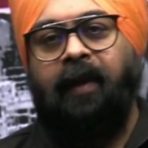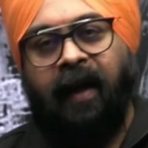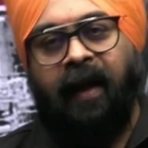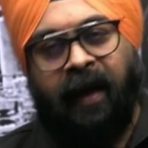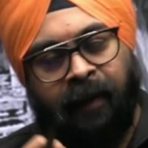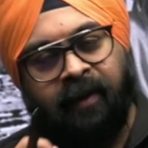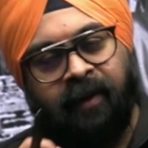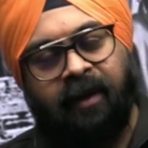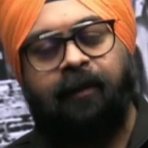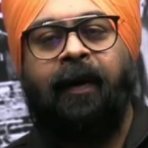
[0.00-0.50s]

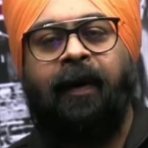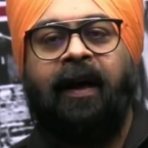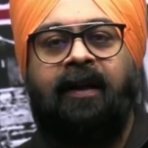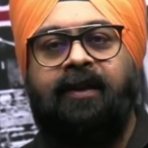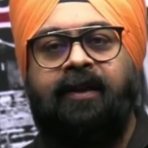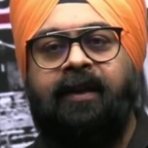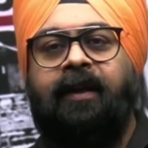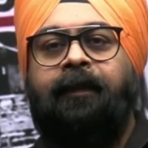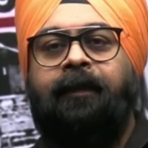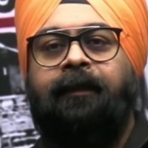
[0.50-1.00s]
I am Jaspal
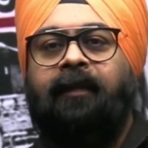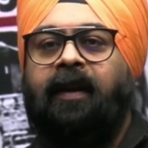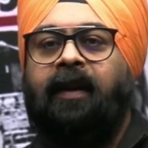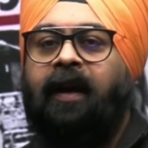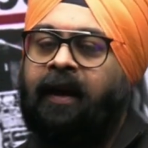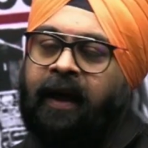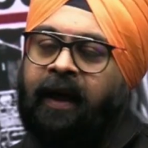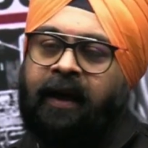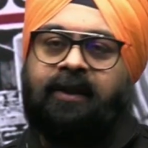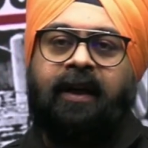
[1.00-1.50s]
Singh,
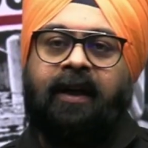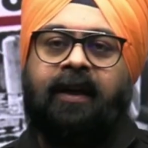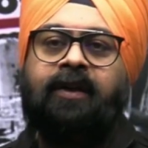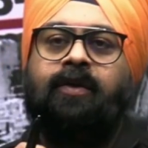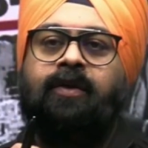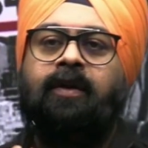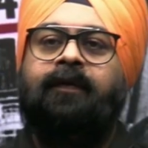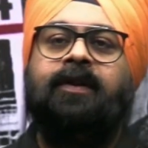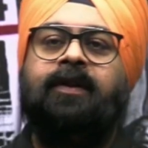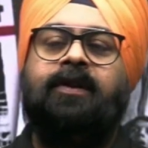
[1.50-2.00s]
an
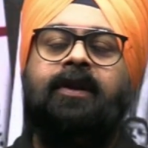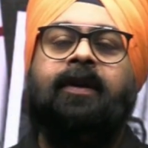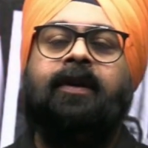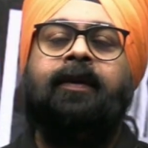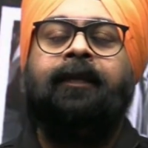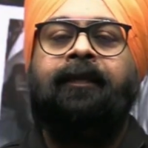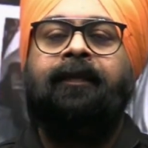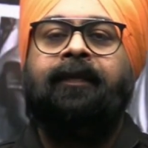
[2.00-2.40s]
ex-IS officer,